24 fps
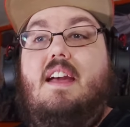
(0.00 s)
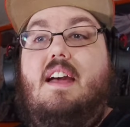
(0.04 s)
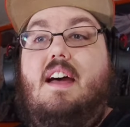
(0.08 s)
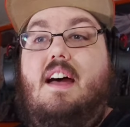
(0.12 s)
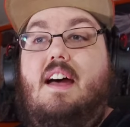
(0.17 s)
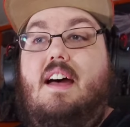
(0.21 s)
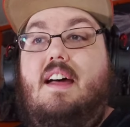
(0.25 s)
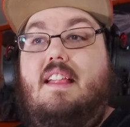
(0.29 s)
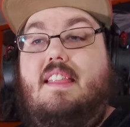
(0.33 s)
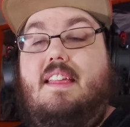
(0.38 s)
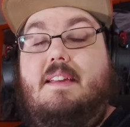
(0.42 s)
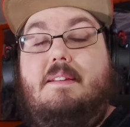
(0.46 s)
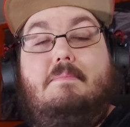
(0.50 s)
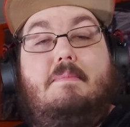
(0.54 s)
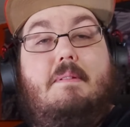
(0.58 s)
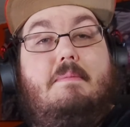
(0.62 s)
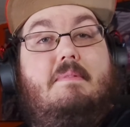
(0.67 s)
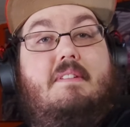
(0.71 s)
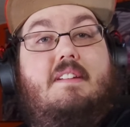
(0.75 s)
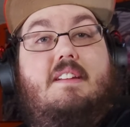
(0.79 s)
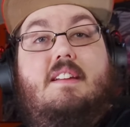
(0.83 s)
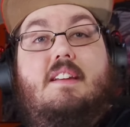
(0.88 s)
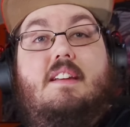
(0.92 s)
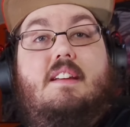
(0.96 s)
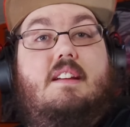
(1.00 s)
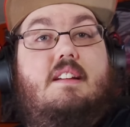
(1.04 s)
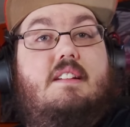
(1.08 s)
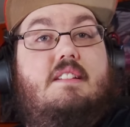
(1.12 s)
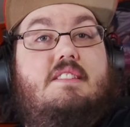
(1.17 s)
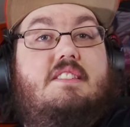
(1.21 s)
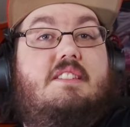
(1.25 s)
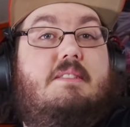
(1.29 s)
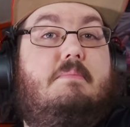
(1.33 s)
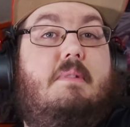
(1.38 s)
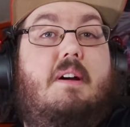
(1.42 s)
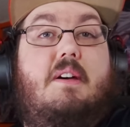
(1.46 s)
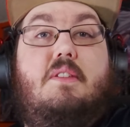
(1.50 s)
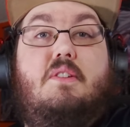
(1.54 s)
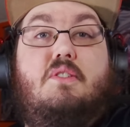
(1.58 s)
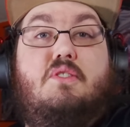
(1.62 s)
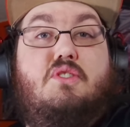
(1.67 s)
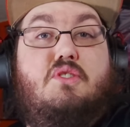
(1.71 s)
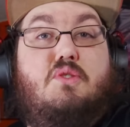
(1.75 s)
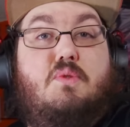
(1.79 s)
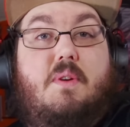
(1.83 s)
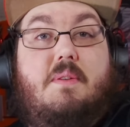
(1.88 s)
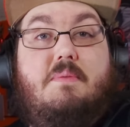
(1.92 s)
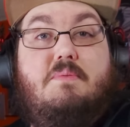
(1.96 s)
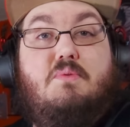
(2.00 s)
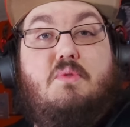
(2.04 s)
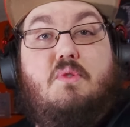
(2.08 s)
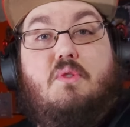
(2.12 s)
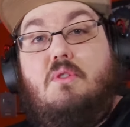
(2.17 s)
Like maybe some other streams